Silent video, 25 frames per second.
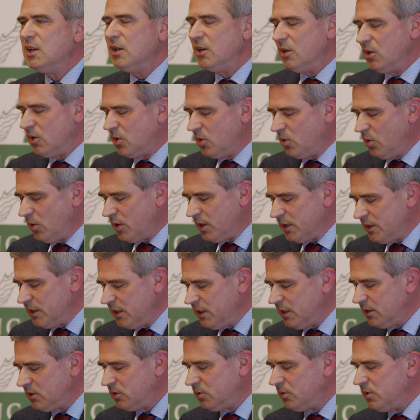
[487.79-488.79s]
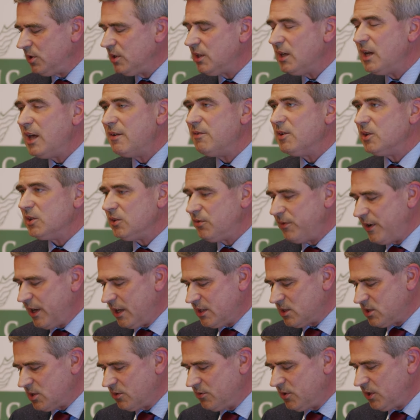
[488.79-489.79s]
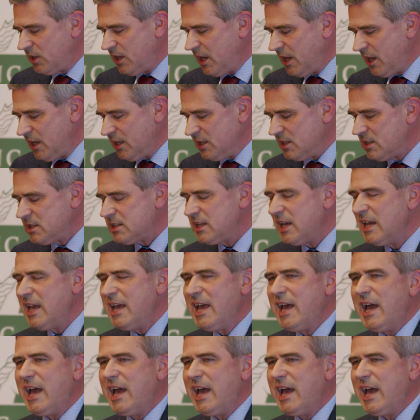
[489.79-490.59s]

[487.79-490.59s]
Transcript: according to the relevant facts of the case,